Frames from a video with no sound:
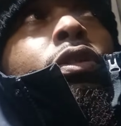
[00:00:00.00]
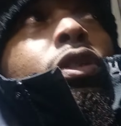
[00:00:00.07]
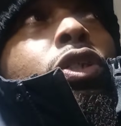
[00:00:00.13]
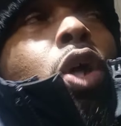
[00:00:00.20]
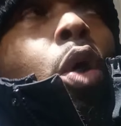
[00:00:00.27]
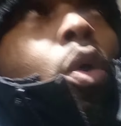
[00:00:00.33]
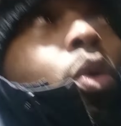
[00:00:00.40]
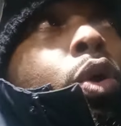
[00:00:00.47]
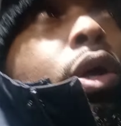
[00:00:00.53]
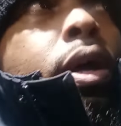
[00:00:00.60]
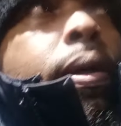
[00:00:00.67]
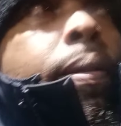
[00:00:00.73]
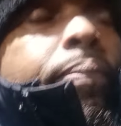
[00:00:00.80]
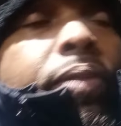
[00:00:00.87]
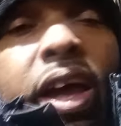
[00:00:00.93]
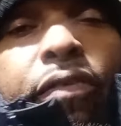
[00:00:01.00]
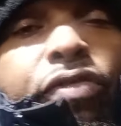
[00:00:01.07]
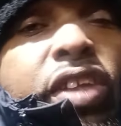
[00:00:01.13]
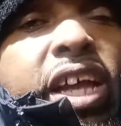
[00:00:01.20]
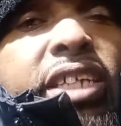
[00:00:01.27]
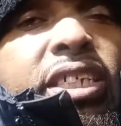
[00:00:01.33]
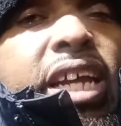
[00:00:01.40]
so
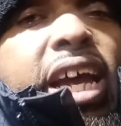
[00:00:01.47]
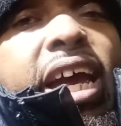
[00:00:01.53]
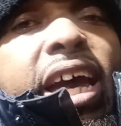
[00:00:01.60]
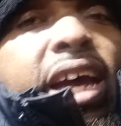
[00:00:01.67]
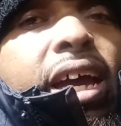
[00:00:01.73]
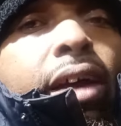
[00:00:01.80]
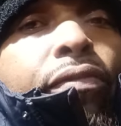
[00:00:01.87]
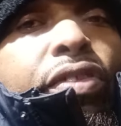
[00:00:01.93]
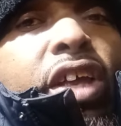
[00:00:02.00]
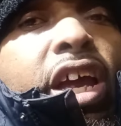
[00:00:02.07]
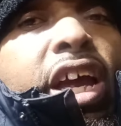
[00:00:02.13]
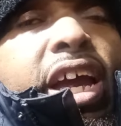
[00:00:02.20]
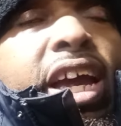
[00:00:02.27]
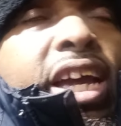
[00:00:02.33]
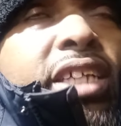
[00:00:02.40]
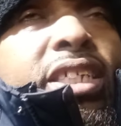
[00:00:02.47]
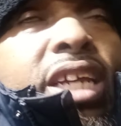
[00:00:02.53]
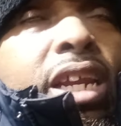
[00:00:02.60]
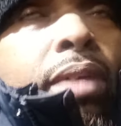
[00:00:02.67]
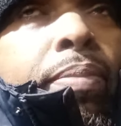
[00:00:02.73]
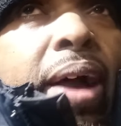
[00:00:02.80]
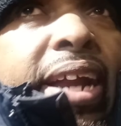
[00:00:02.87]
if there's if there is
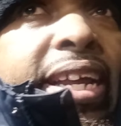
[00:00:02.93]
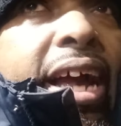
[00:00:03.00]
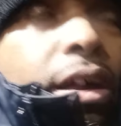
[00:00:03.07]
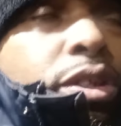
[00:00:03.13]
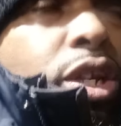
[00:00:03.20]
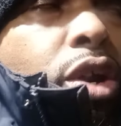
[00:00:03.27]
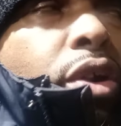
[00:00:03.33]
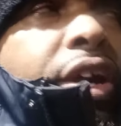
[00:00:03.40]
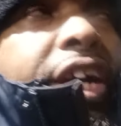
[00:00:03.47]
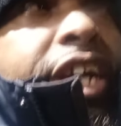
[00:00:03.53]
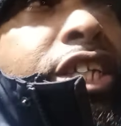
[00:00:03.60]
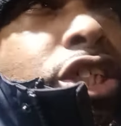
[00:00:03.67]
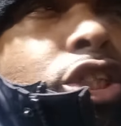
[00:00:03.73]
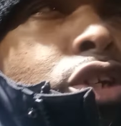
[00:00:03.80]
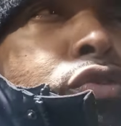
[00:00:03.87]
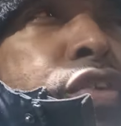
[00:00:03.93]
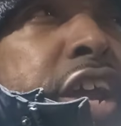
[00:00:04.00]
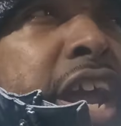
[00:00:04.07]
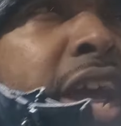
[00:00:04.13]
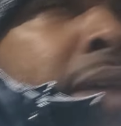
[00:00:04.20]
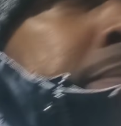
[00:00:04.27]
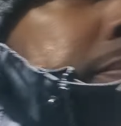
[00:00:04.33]
anybody out there on
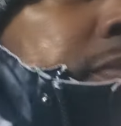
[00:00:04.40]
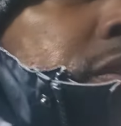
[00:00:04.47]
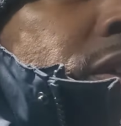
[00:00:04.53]
instagram